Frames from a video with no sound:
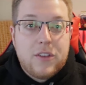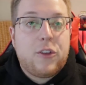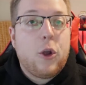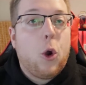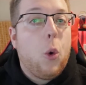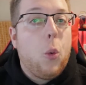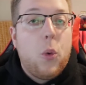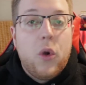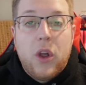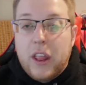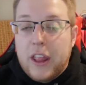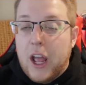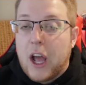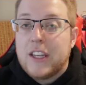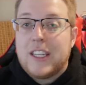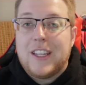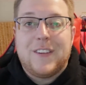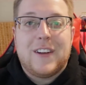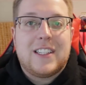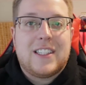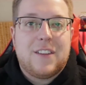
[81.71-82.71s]
really on
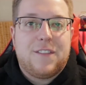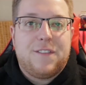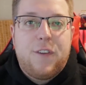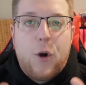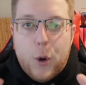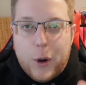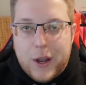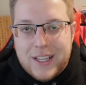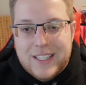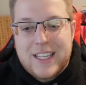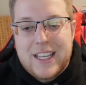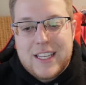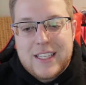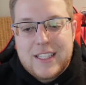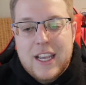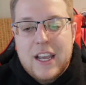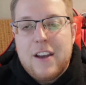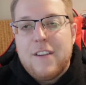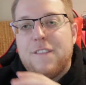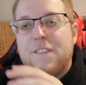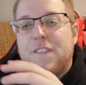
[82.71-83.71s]
defense, the focus
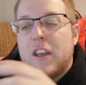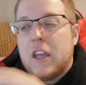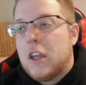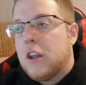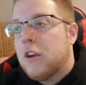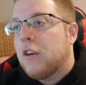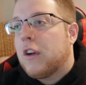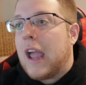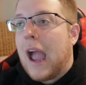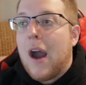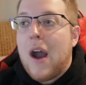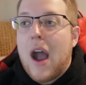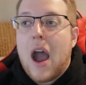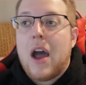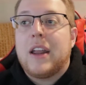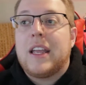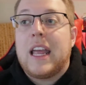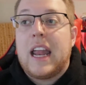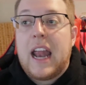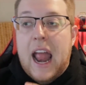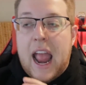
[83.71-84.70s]
is figuring out how
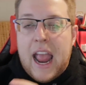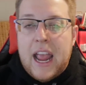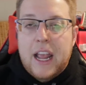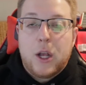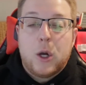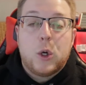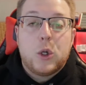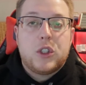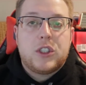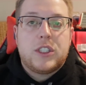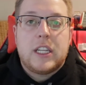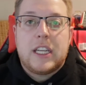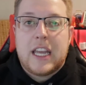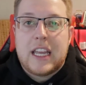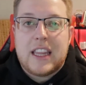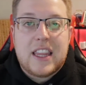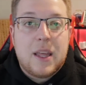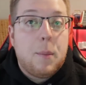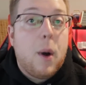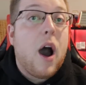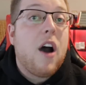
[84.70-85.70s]
to get angles to
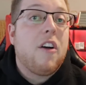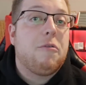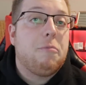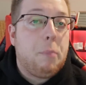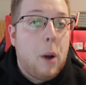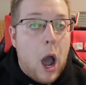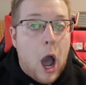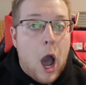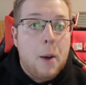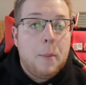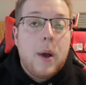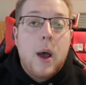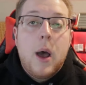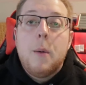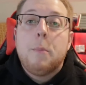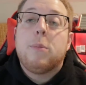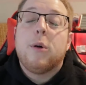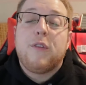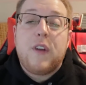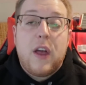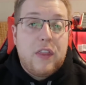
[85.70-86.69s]
get them off bomb,
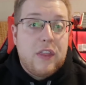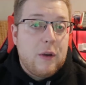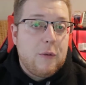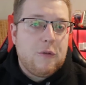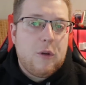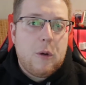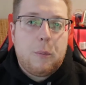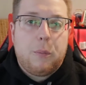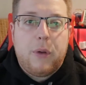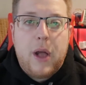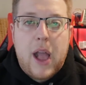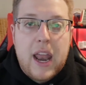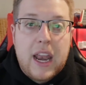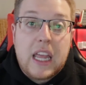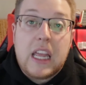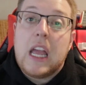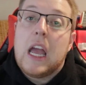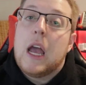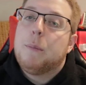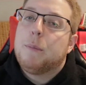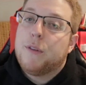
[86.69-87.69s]
prevent them from
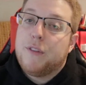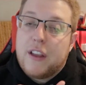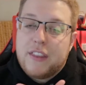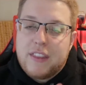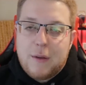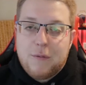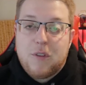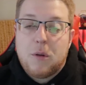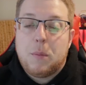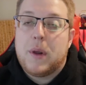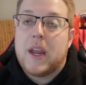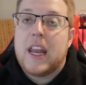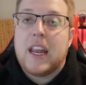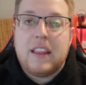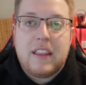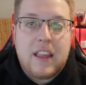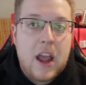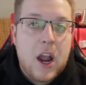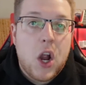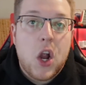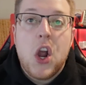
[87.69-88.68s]
planning, prevent them from getting
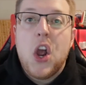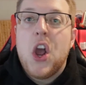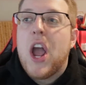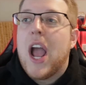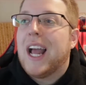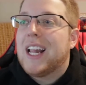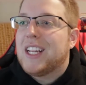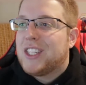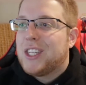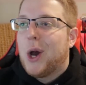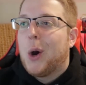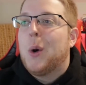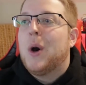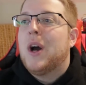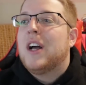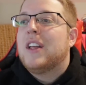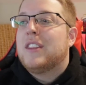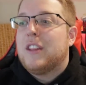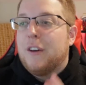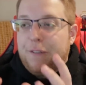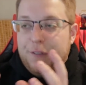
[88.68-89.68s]
there. And so
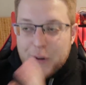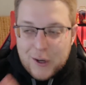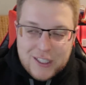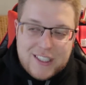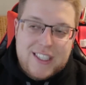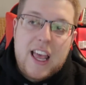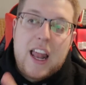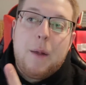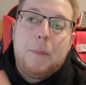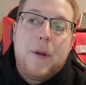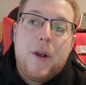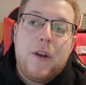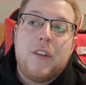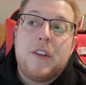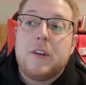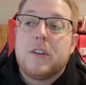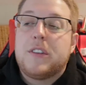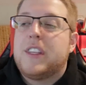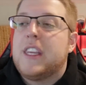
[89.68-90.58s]
the first setup here that you're